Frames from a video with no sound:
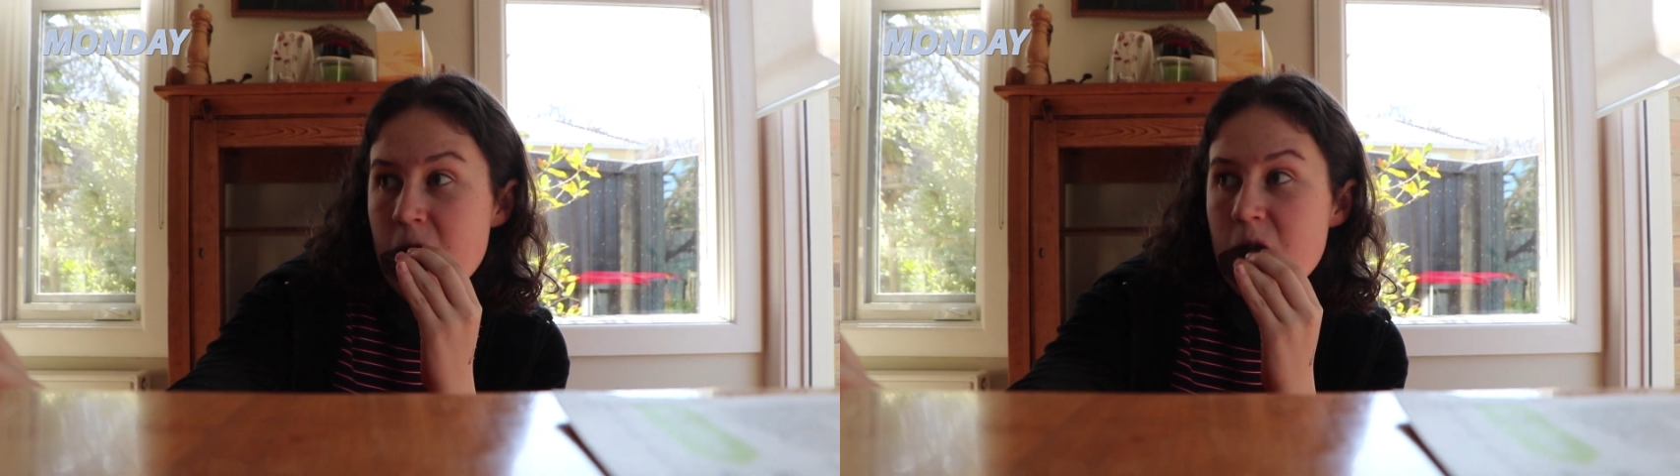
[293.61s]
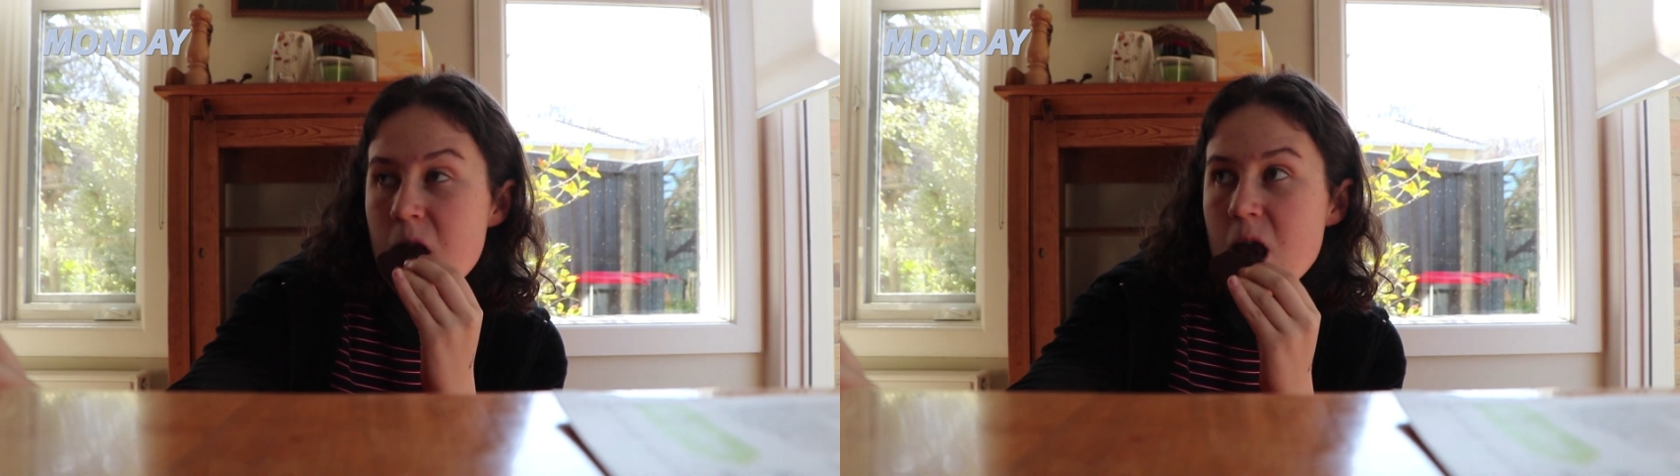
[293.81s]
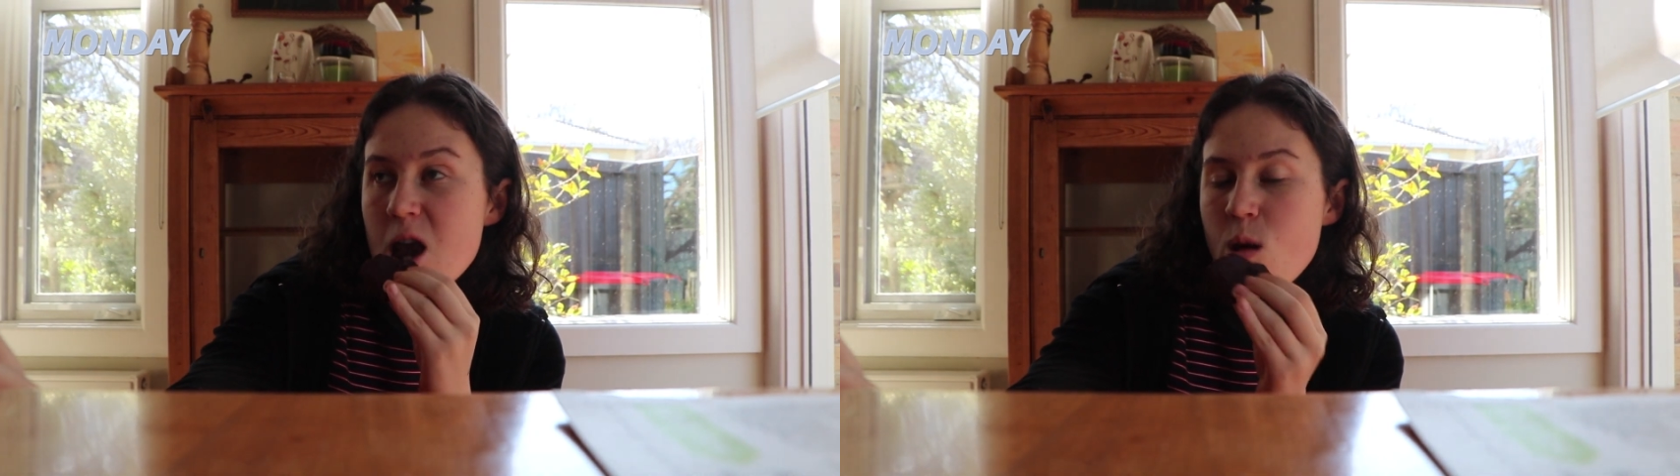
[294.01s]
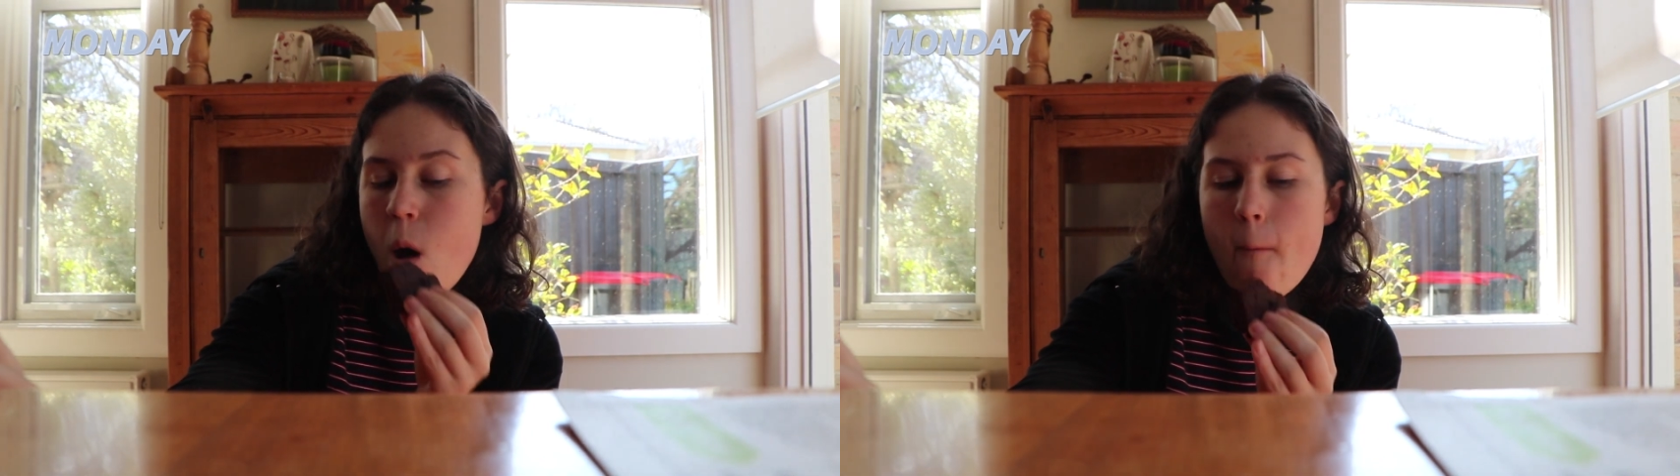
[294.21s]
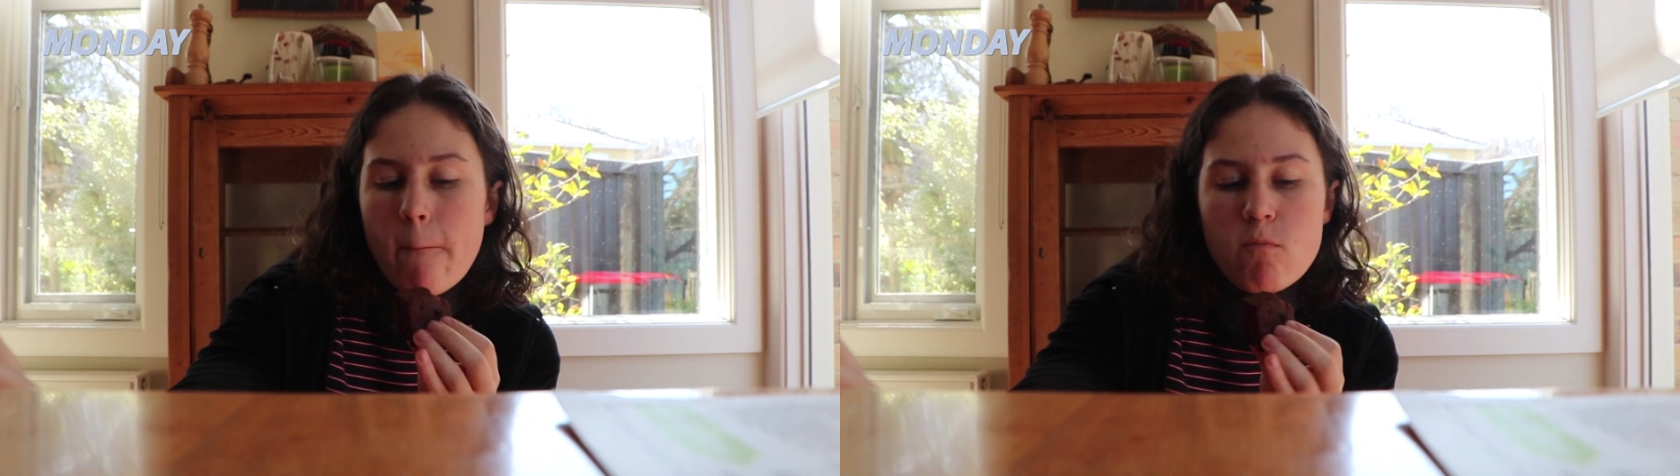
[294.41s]
Then I
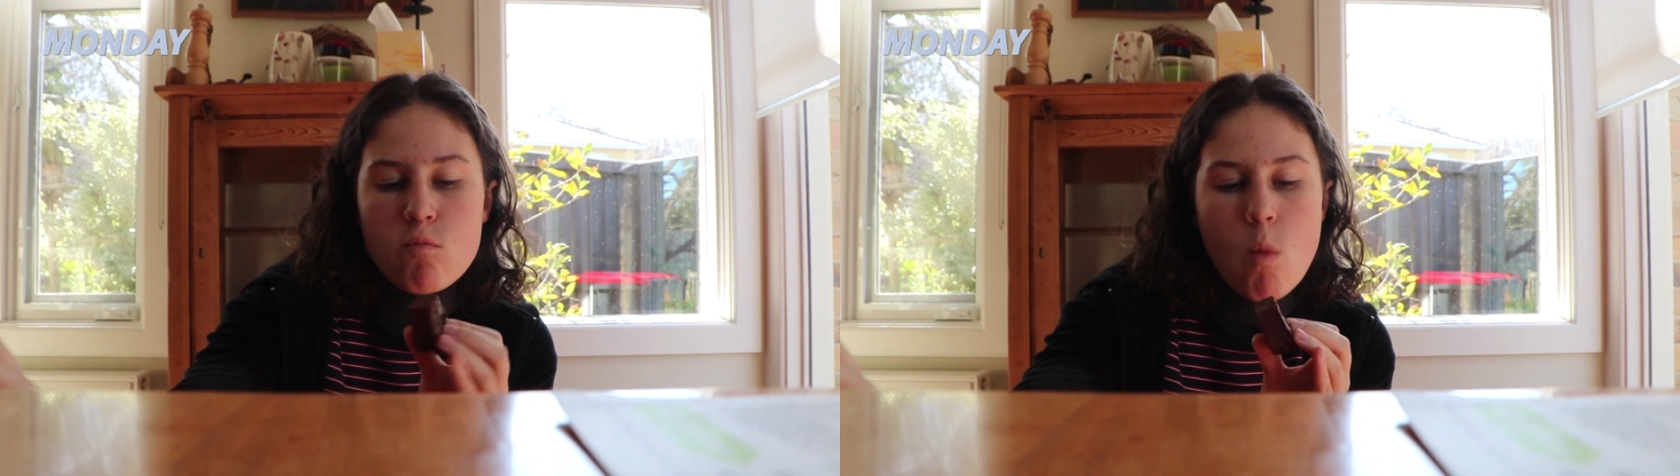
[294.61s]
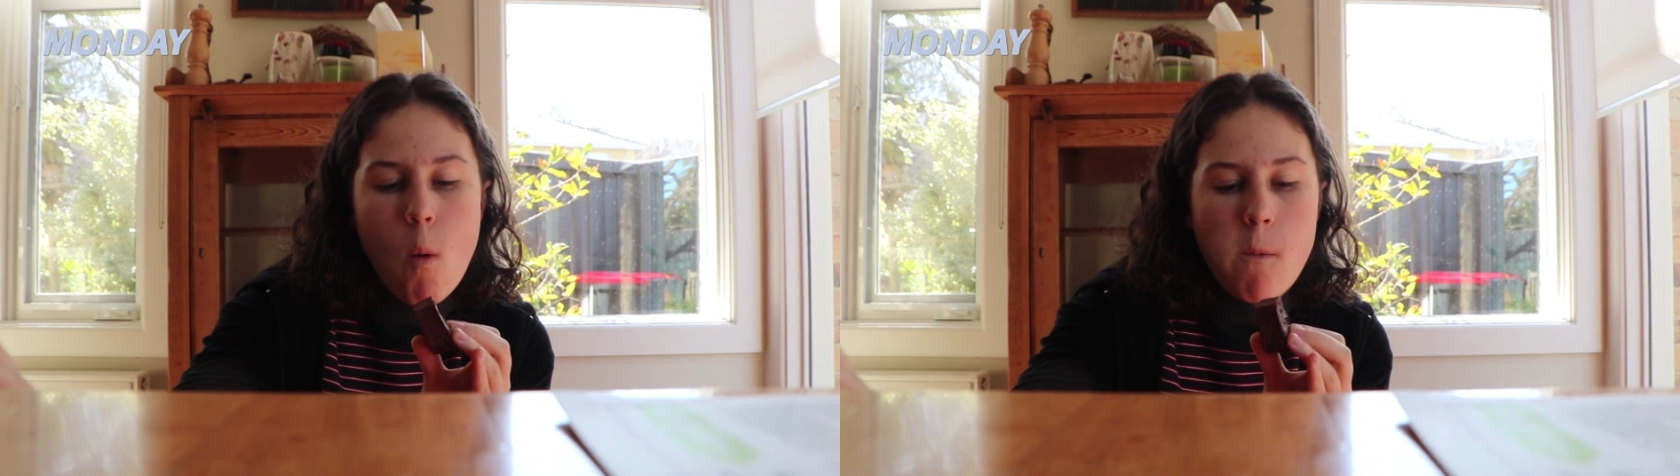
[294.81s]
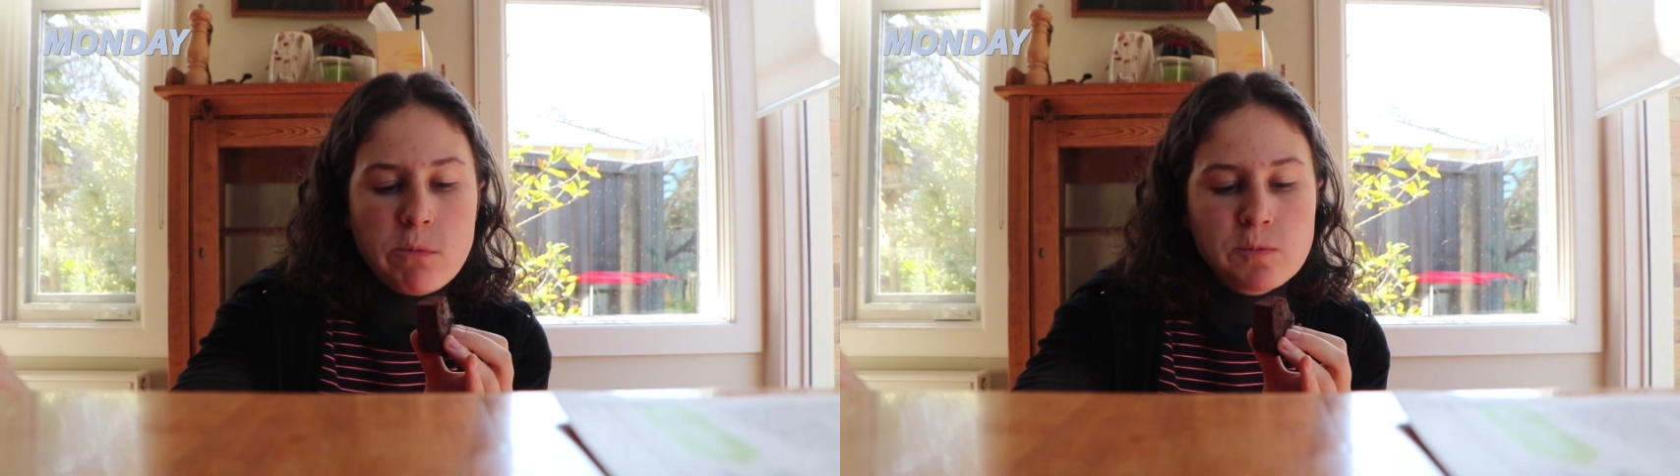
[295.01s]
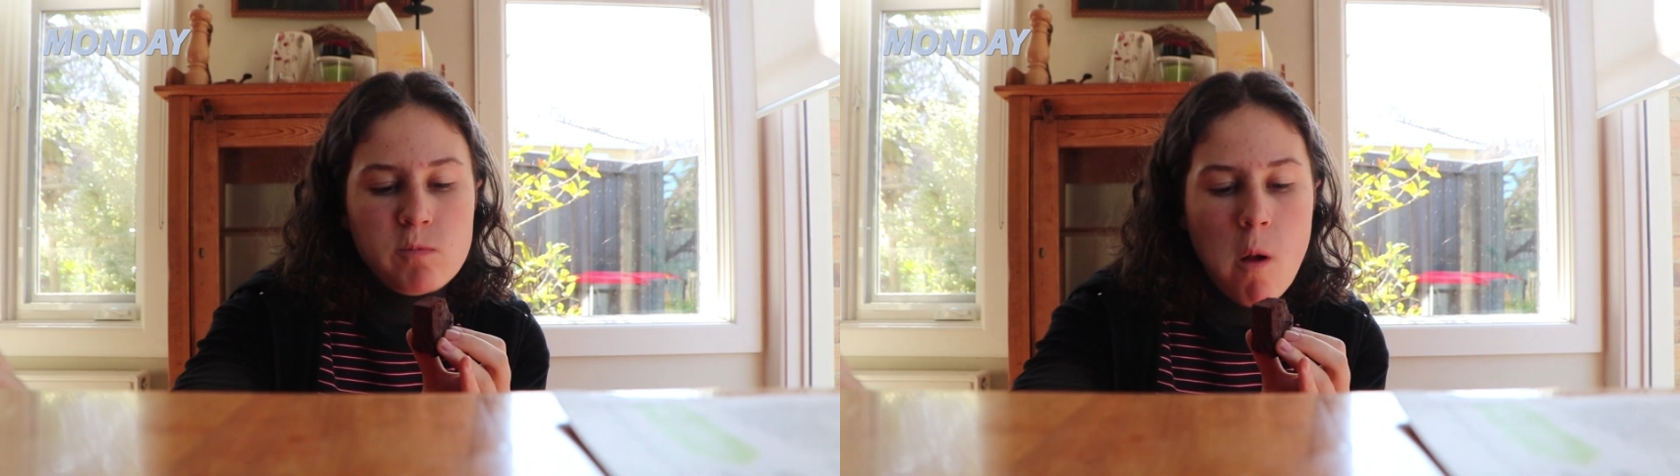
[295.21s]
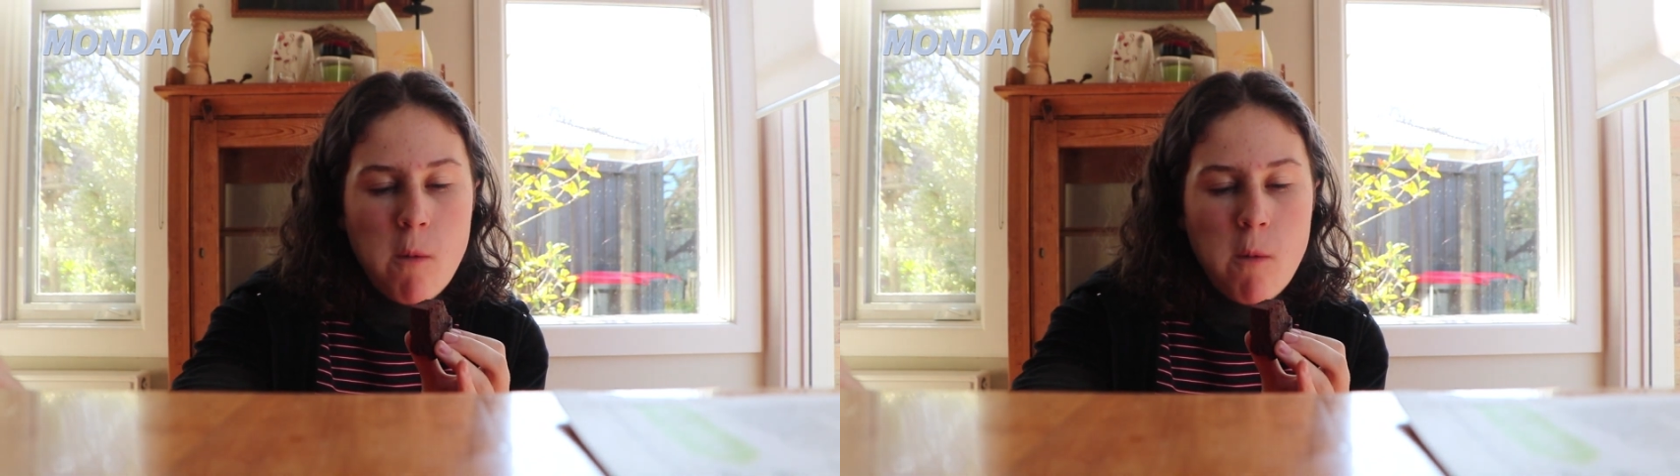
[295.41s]
had some black